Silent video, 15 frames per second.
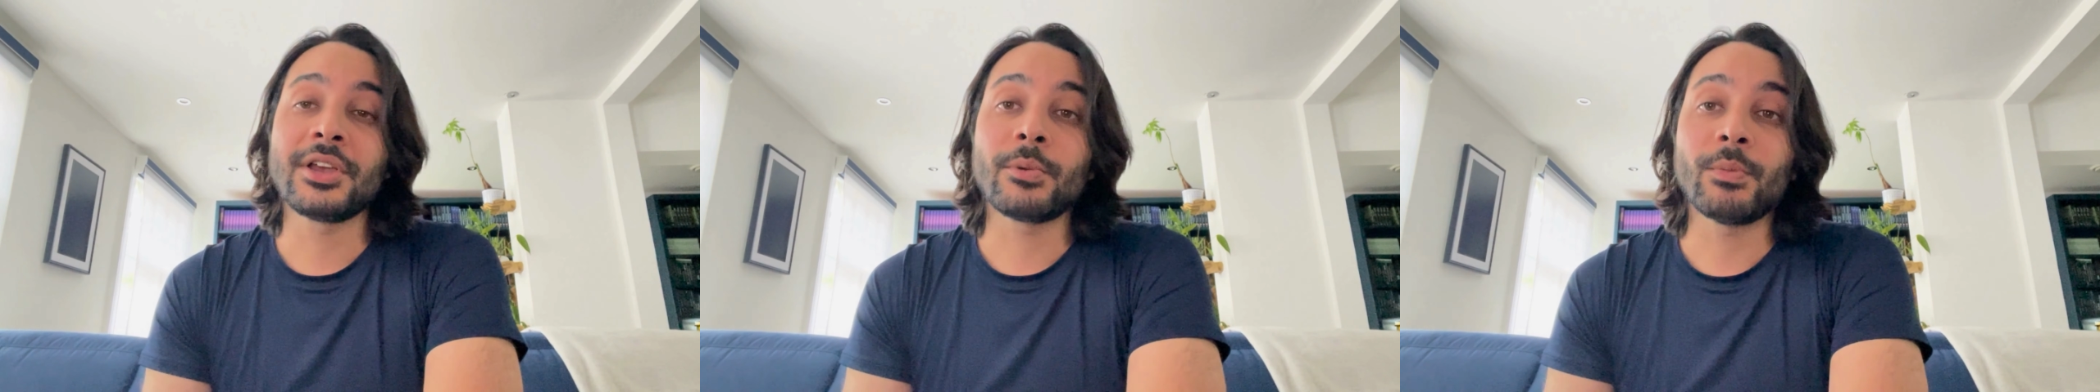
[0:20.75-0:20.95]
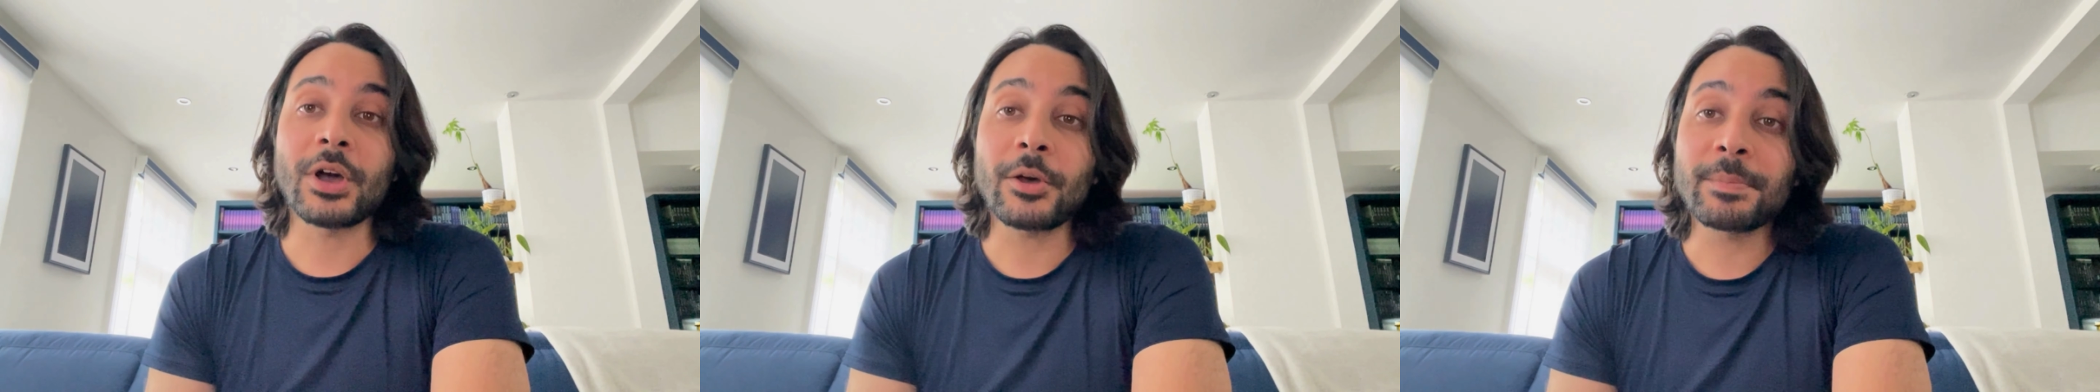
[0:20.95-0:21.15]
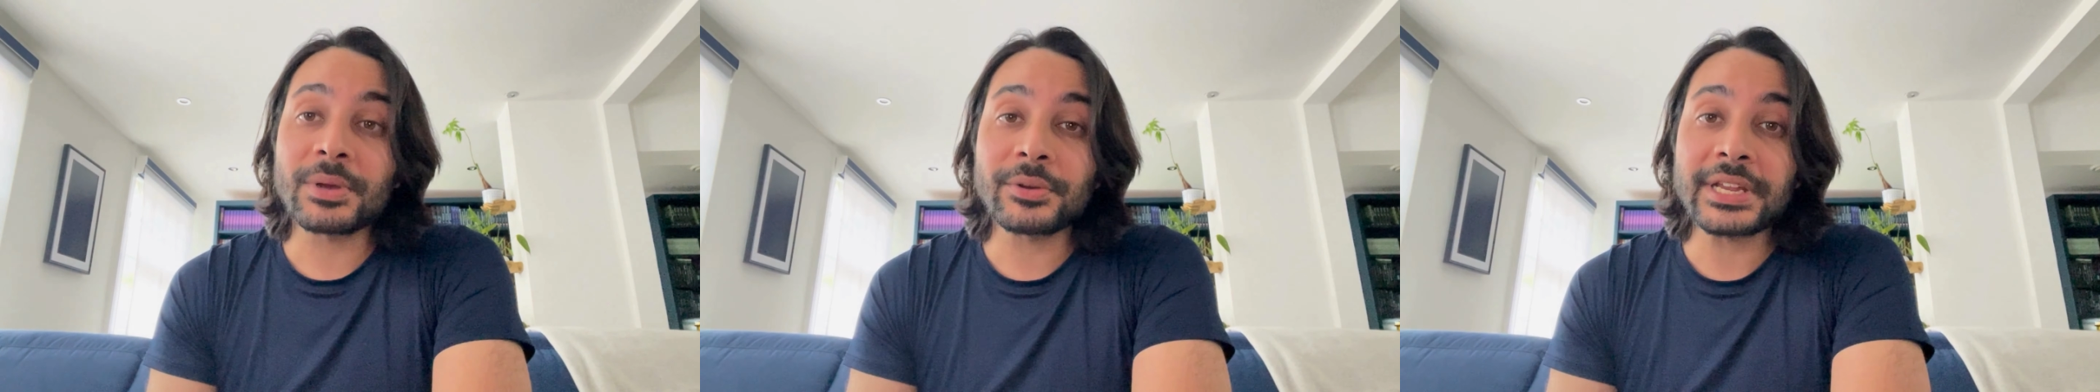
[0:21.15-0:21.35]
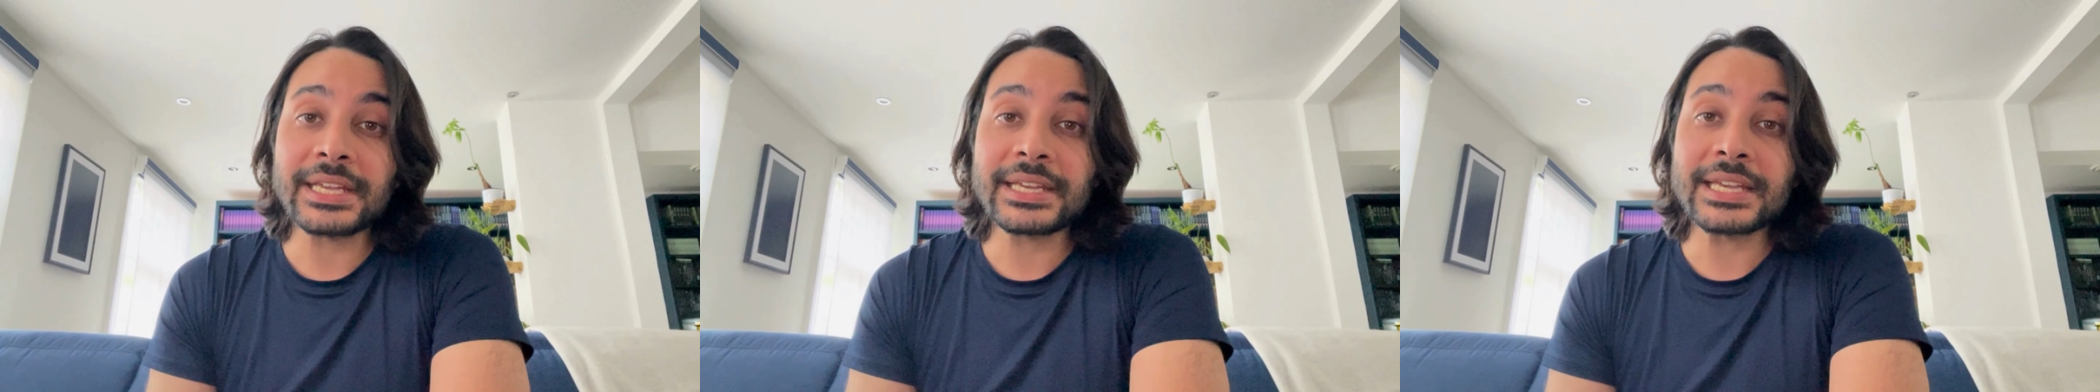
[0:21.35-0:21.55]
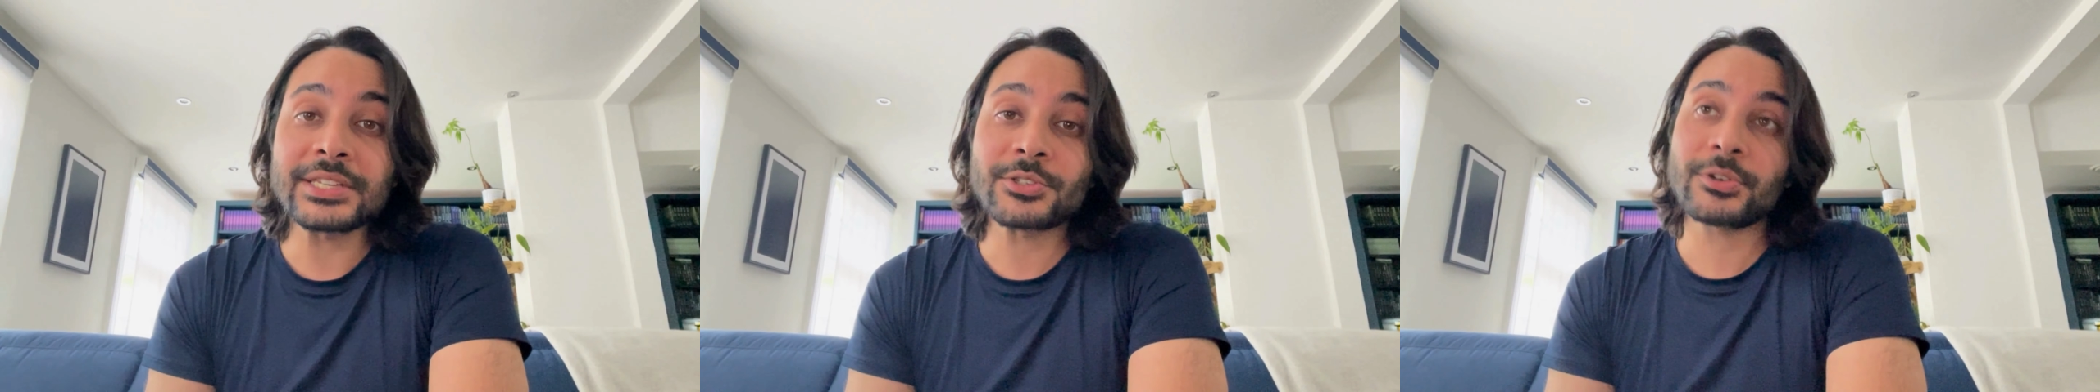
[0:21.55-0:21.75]
World
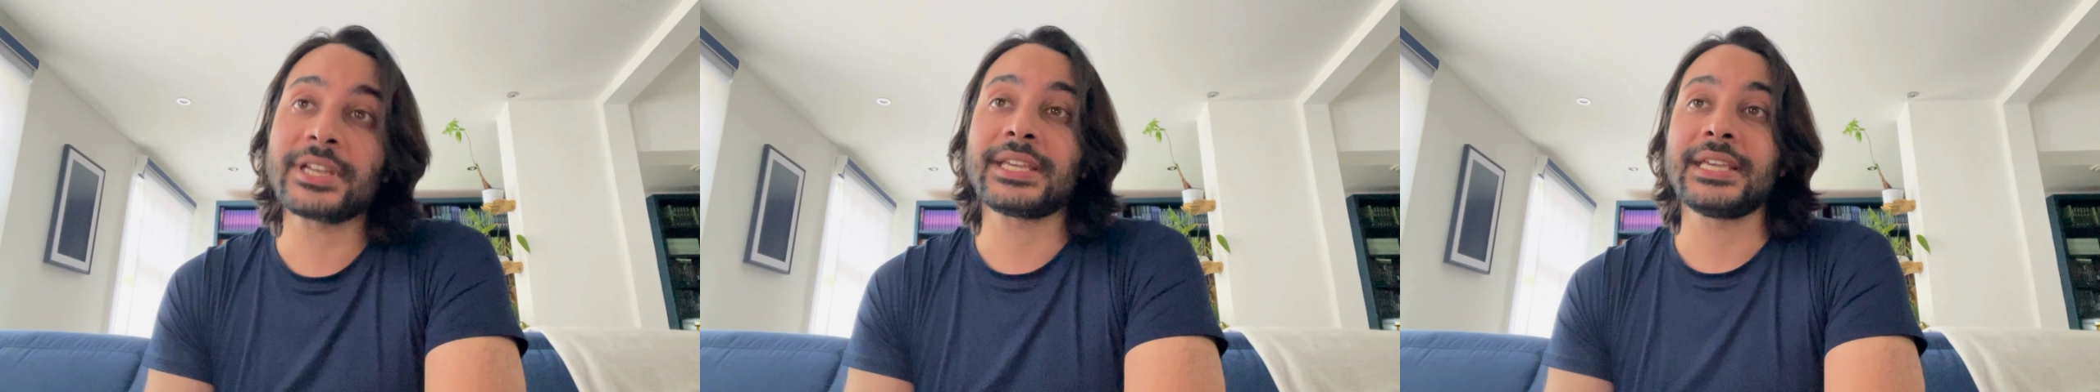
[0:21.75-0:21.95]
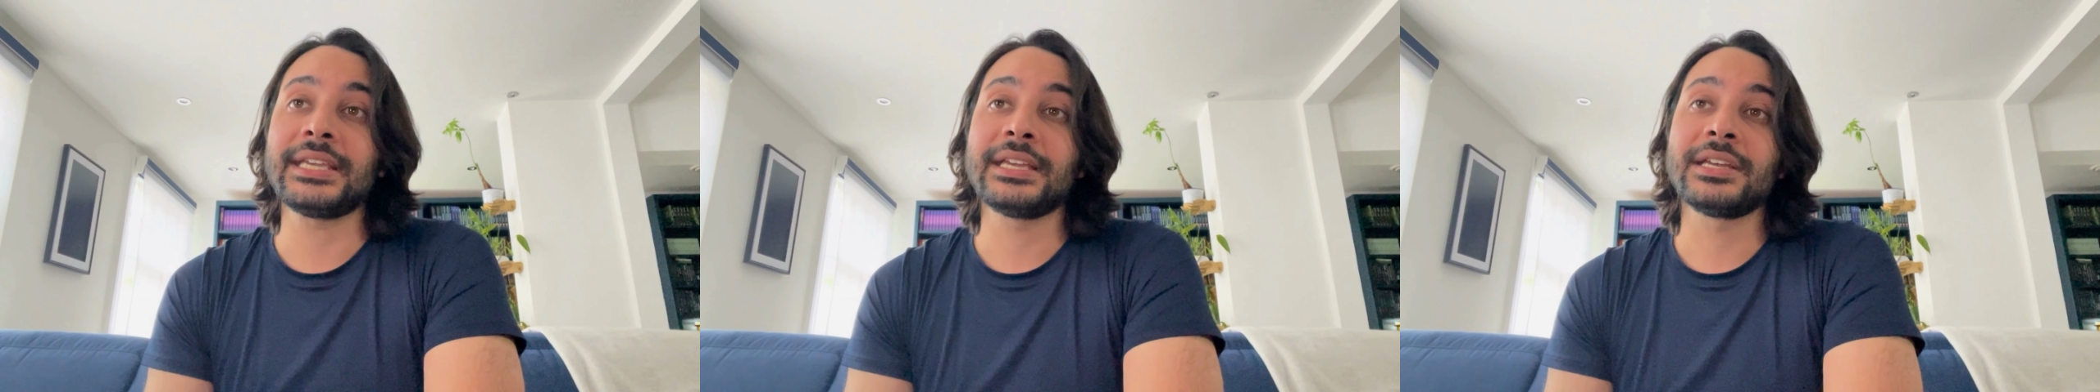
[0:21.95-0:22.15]
building is tricky.